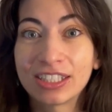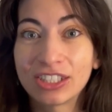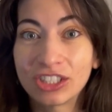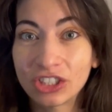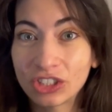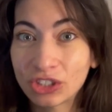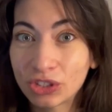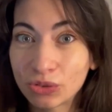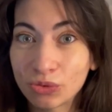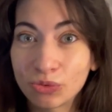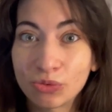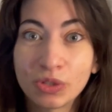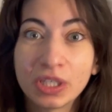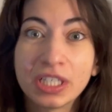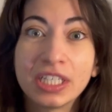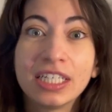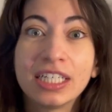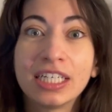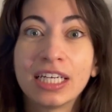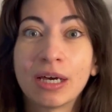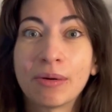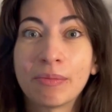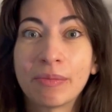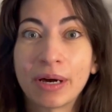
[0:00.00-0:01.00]
just
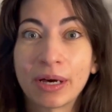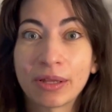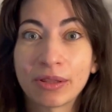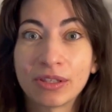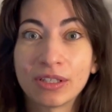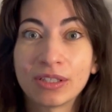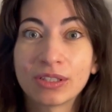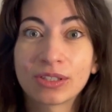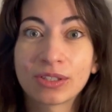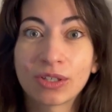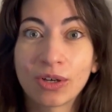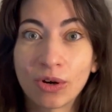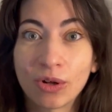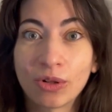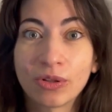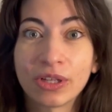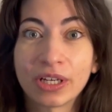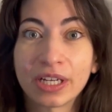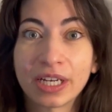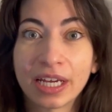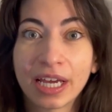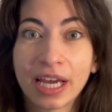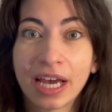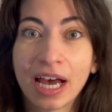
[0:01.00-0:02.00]
reading about this goal
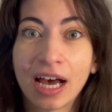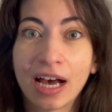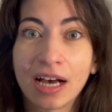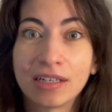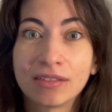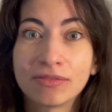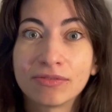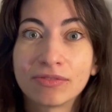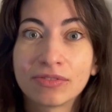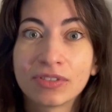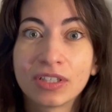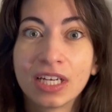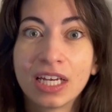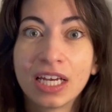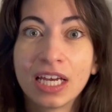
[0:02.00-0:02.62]
that I have?